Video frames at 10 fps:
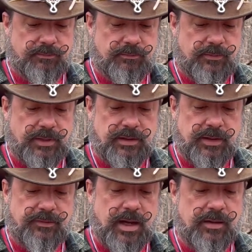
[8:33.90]
since
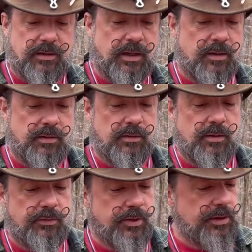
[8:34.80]
I've gotten it, like
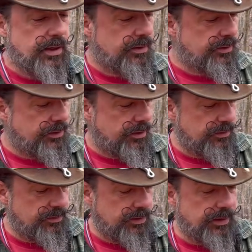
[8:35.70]
over a year or so.
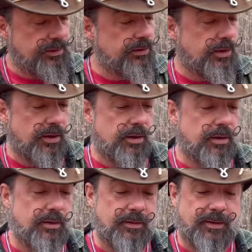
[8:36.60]
So this is her
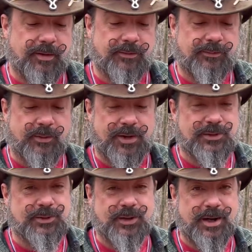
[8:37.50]

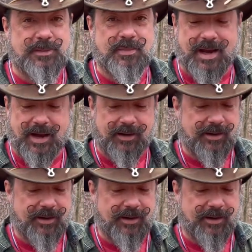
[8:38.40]
French Trade bag.